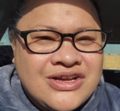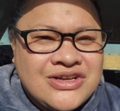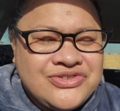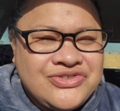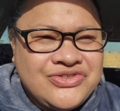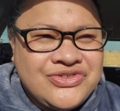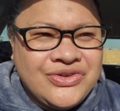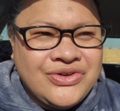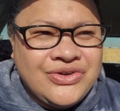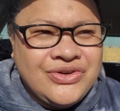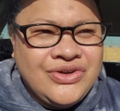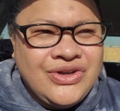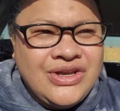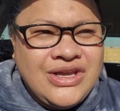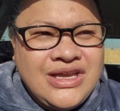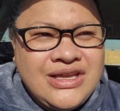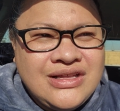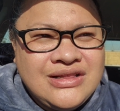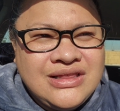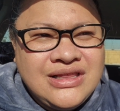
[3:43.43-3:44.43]
So
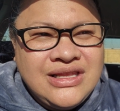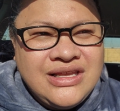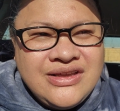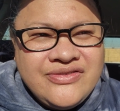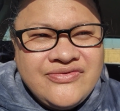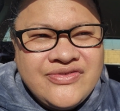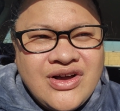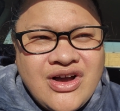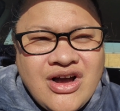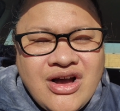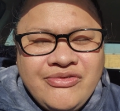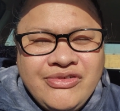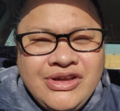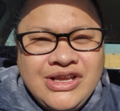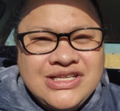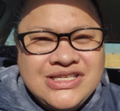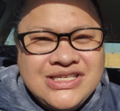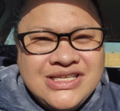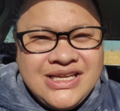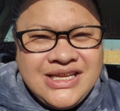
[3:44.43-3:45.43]
leave a
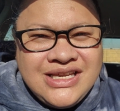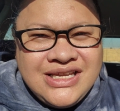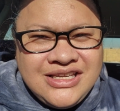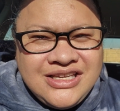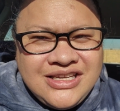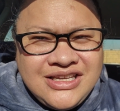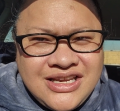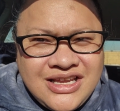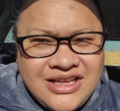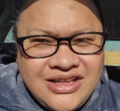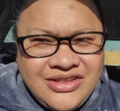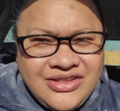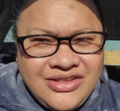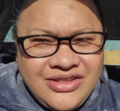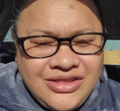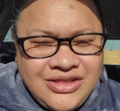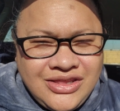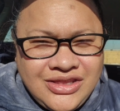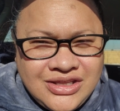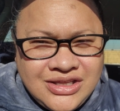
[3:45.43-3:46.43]
comment in
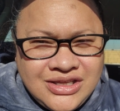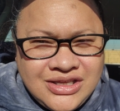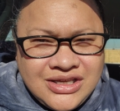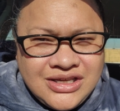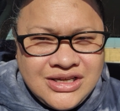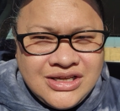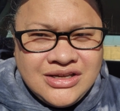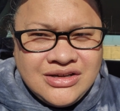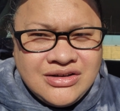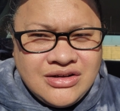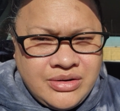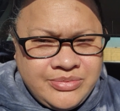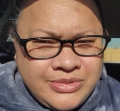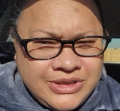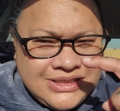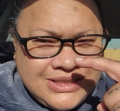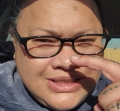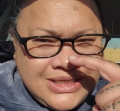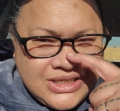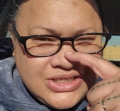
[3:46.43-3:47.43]
the
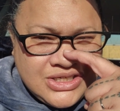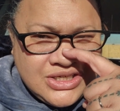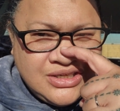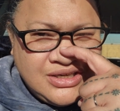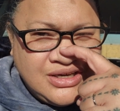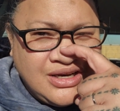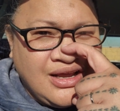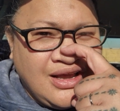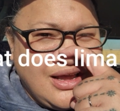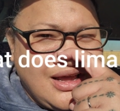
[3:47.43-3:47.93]
comment section.